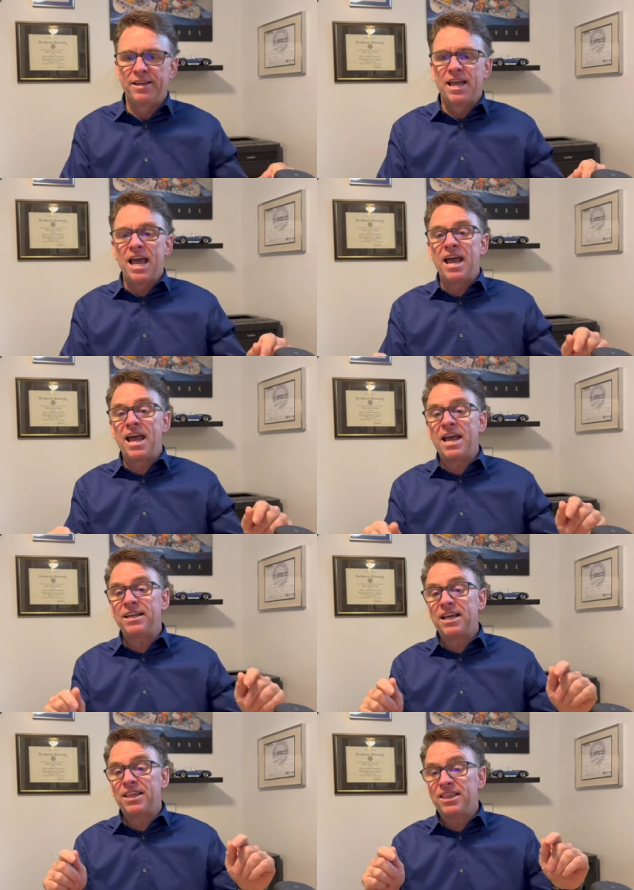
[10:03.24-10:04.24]

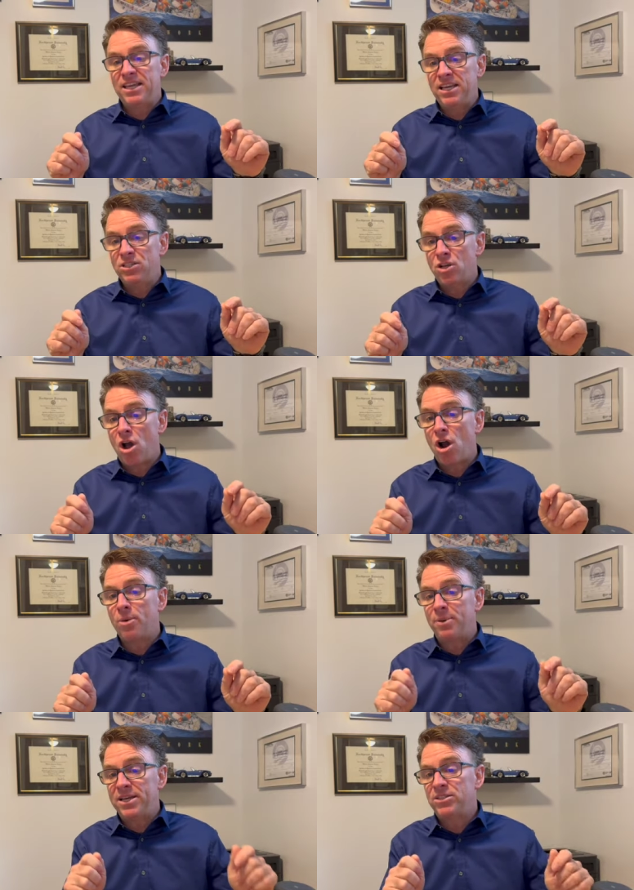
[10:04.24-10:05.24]
And these
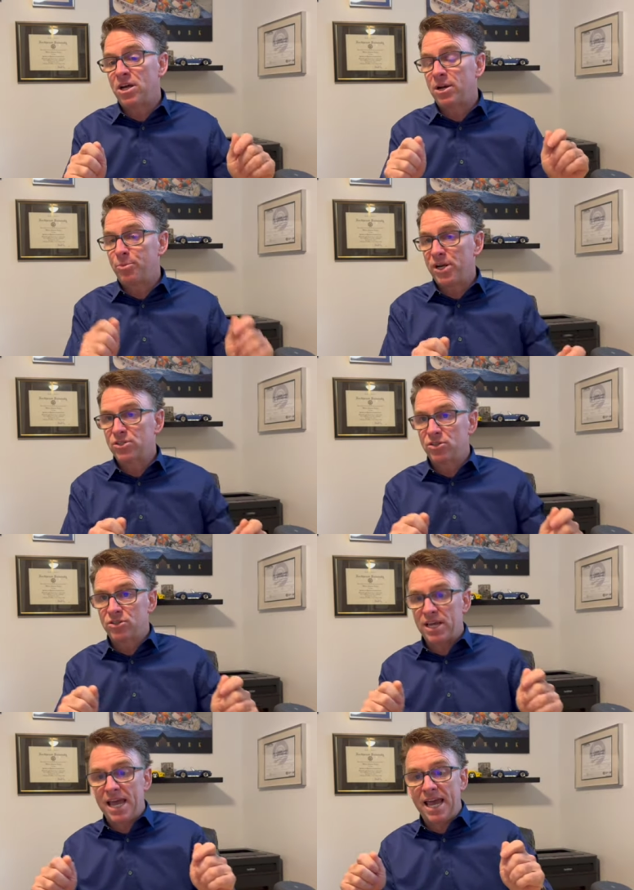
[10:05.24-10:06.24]
are based on
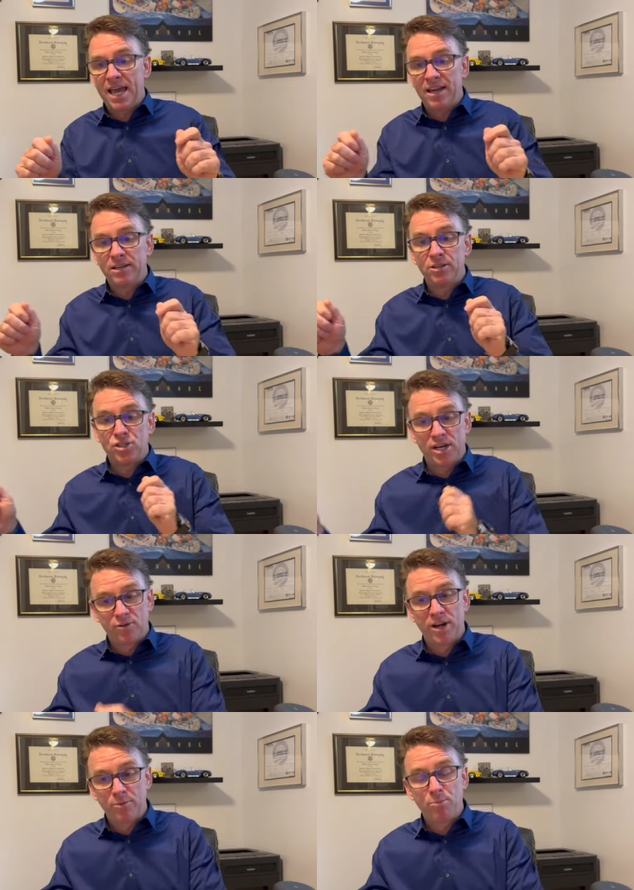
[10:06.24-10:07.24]
appraisals and
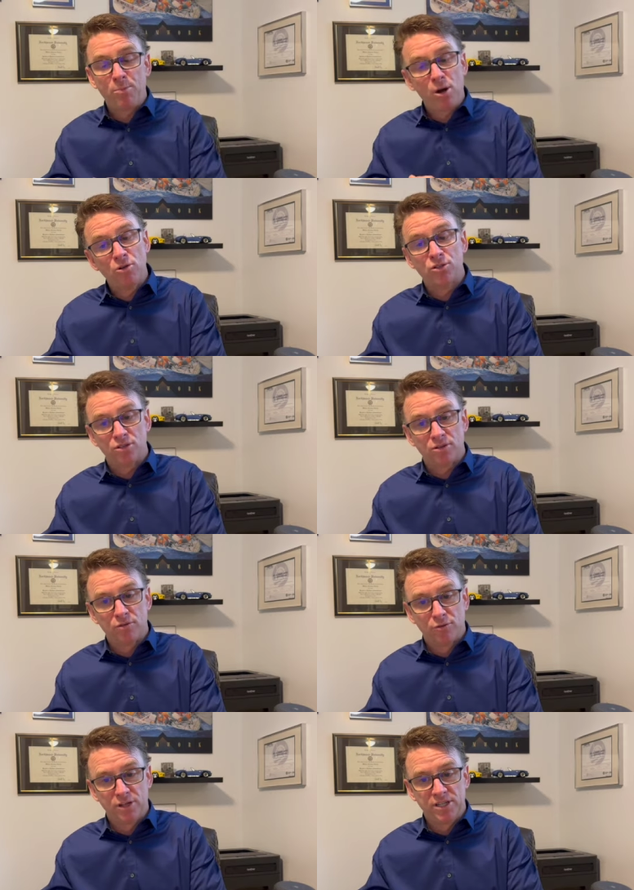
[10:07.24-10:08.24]
generating proposals
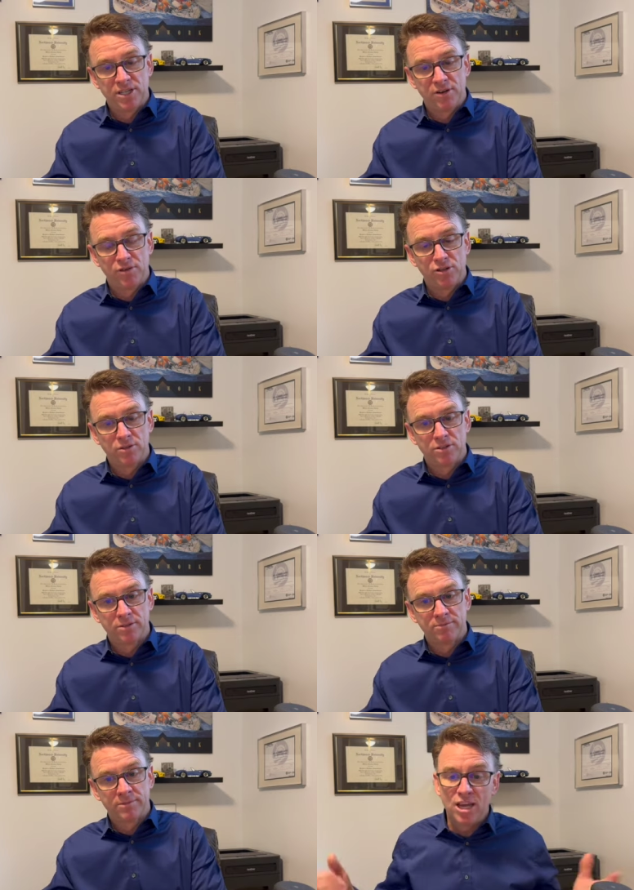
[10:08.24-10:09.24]
for these individuals.
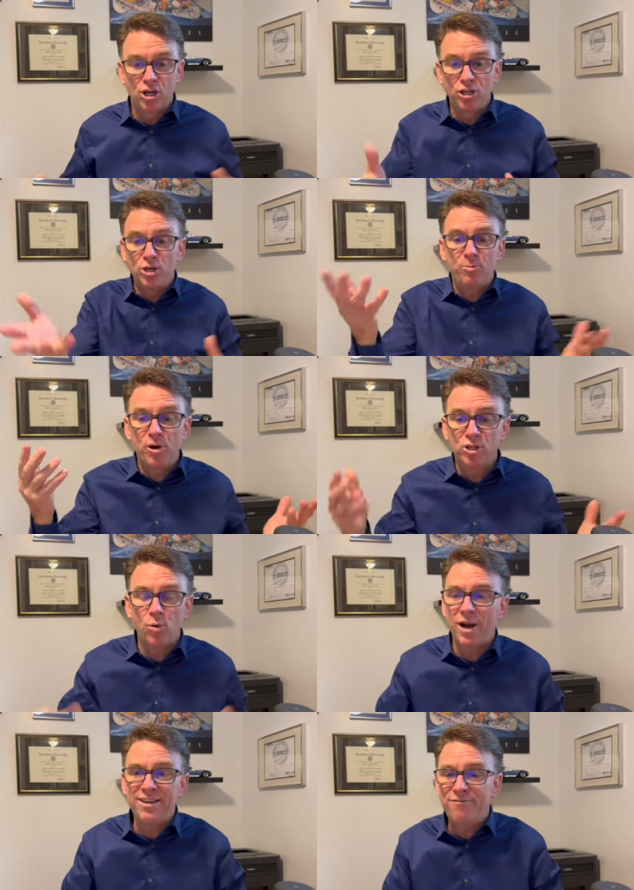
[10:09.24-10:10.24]
Could you book
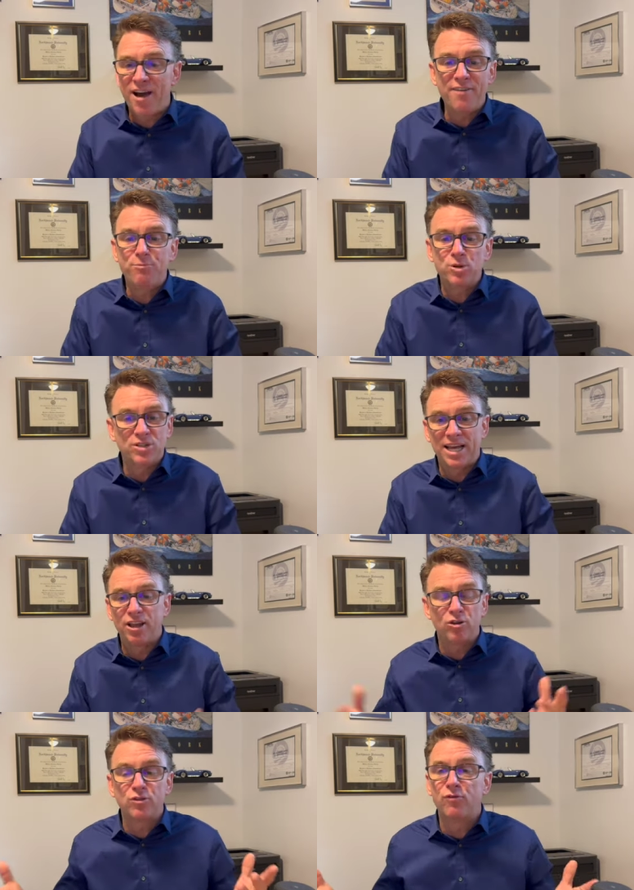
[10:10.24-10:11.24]
twenty-five percent
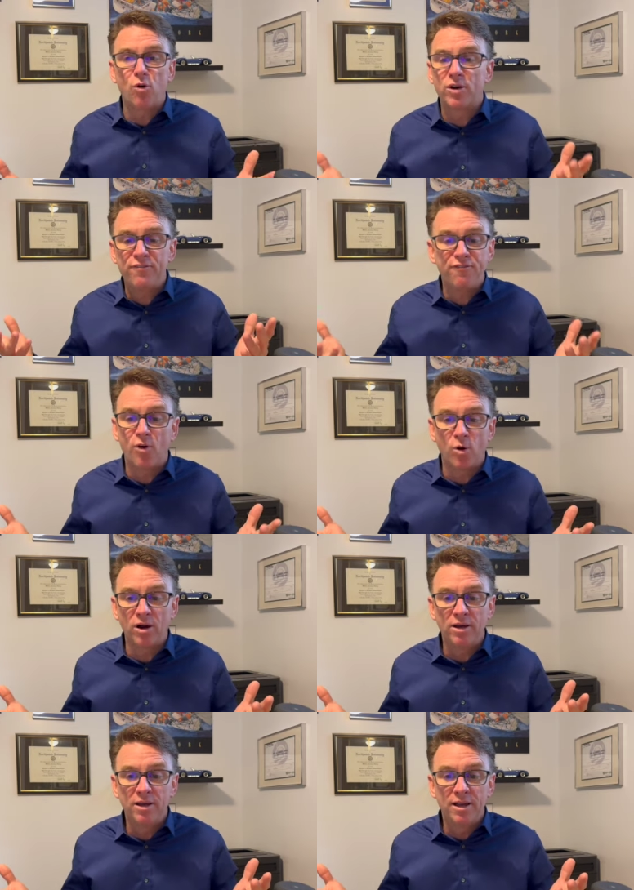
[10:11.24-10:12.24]
of those
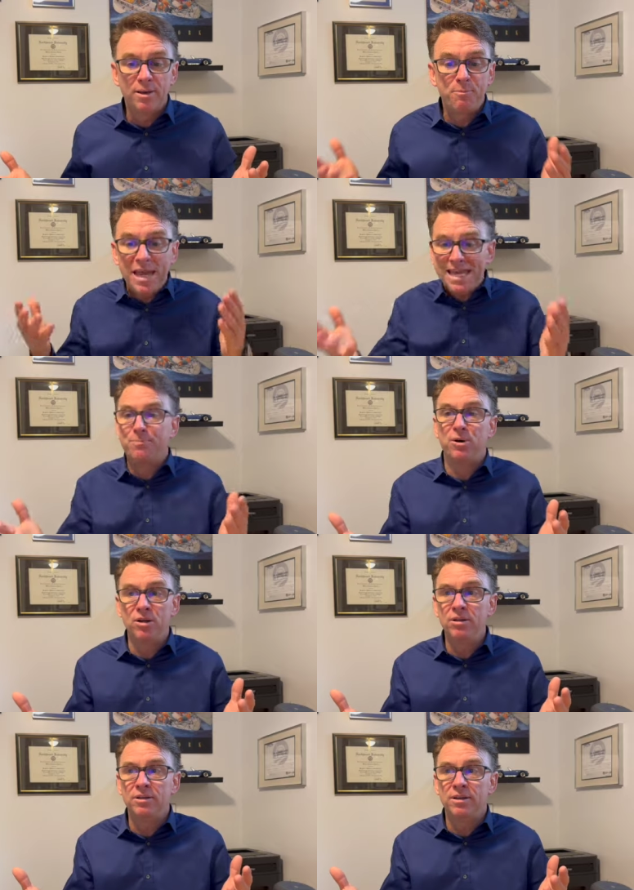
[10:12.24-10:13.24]
forty-four
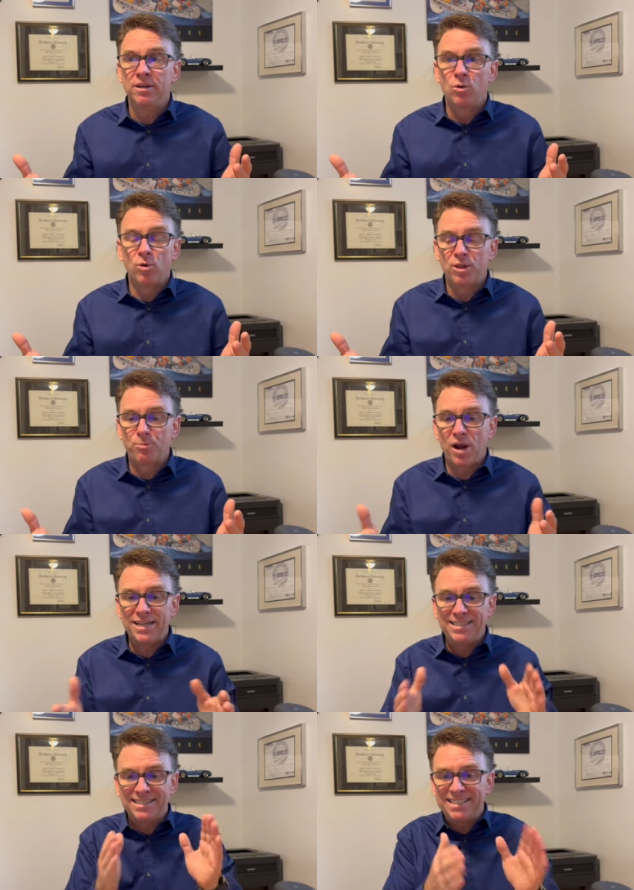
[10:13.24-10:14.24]
people where the
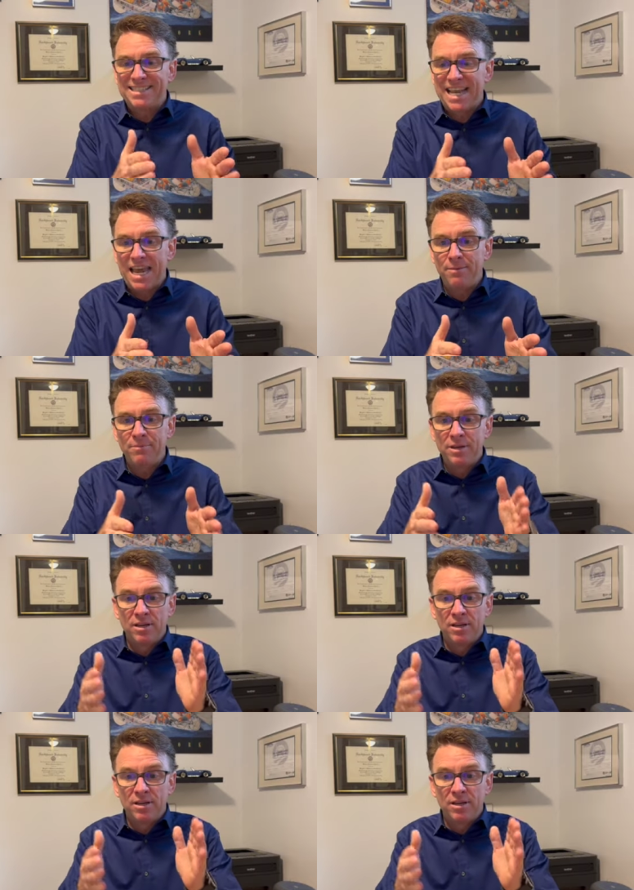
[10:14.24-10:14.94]
price is the same,